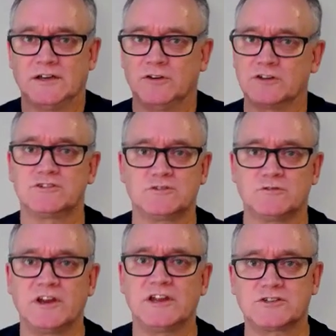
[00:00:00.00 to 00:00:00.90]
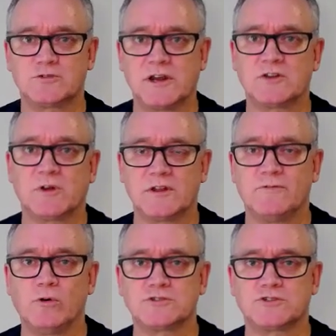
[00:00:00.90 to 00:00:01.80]
not just to finish
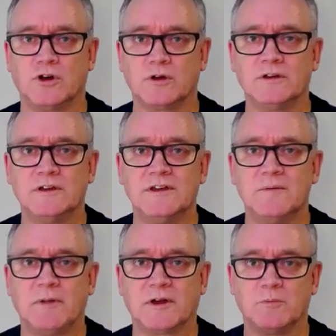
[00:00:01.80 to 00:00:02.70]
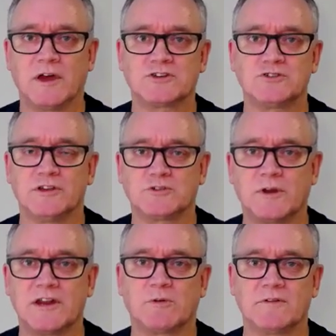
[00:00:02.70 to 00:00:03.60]
2024 strong, but to make sure that
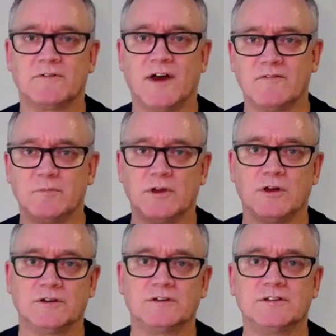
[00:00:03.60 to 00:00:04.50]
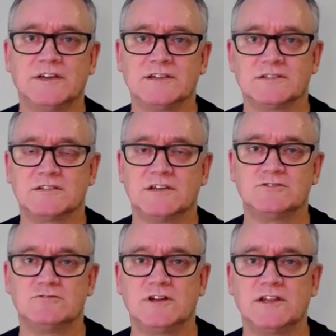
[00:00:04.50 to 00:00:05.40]
2025 and beyond is
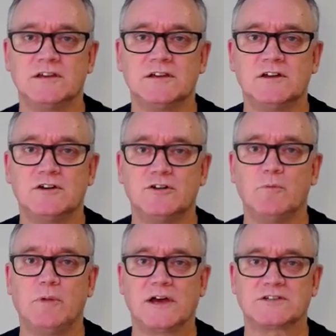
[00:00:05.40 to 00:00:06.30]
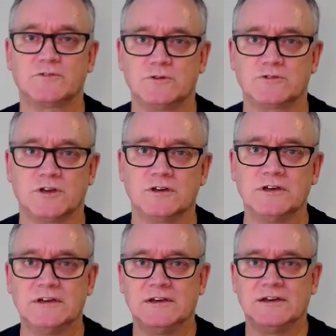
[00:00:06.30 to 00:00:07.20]
really robust for you. So
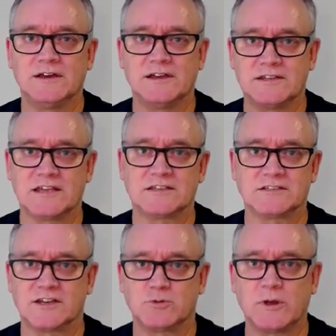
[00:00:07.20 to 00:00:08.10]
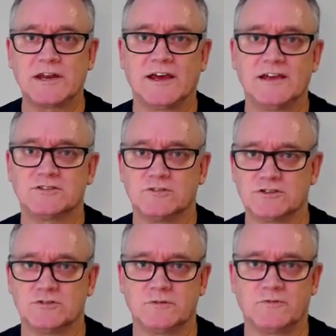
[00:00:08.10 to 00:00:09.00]
as that 20 days, if
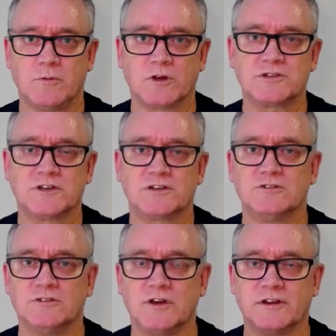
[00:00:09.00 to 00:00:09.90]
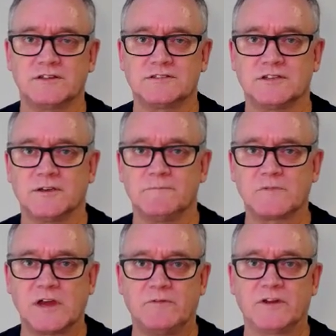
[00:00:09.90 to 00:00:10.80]
you're watching it, you know that it's a
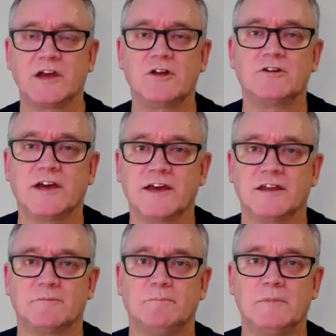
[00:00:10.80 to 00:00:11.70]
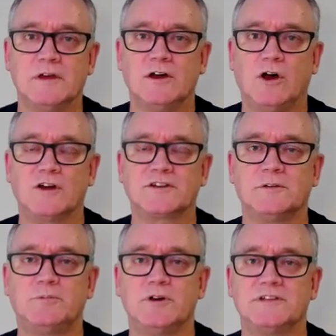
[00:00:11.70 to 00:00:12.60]
video a day and an
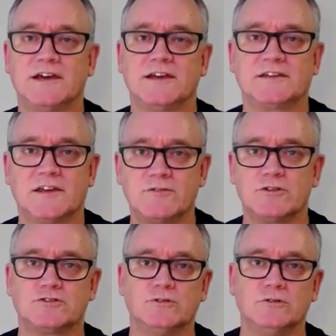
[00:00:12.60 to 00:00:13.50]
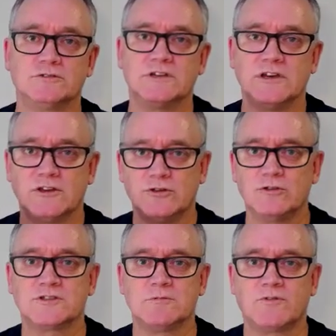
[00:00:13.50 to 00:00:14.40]
article per day. Give you the tools,
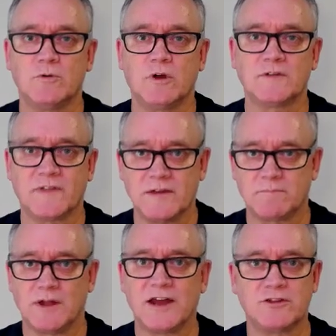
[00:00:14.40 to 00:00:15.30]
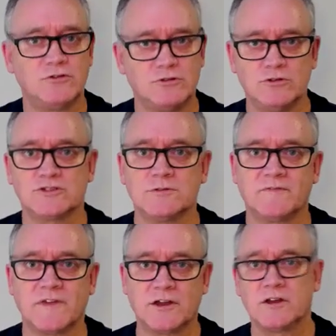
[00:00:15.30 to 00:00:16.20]
use them if you want. If they apply to you, use them.
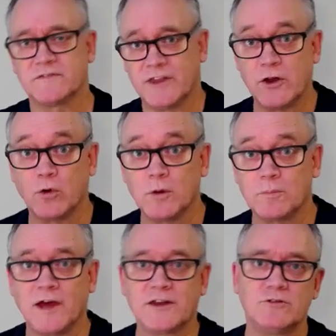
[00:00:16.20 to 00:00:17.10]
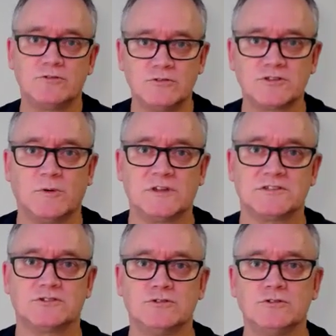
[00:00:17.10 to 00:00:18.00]
If they don't all apply to you, use the ones
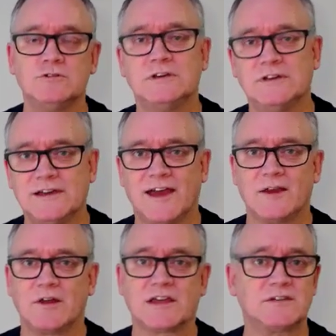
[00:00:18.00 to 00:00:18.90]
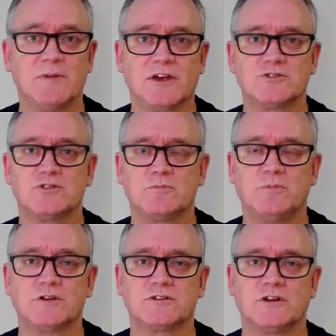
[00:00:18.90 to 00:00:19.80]
that do, and actually make sure that you
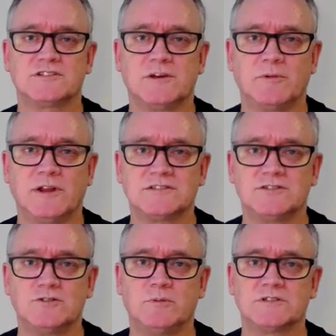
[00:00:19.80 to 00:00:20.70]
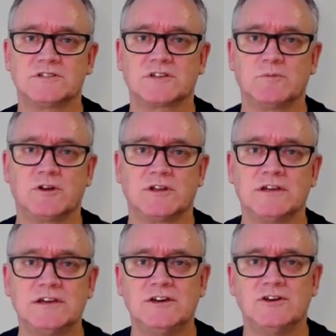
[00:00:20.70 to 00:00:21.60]
pass it on to someone else in your business
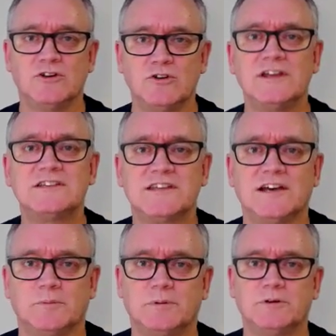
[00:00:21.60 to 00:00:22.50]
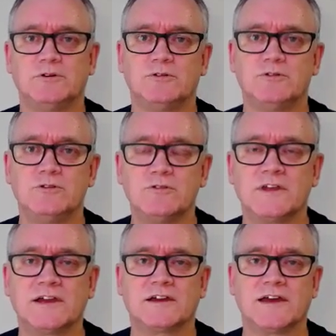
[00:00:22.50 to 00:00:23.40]
community who needs the help, who you
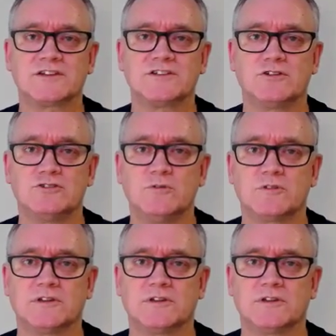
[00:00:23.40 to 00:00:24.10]
think actually could do with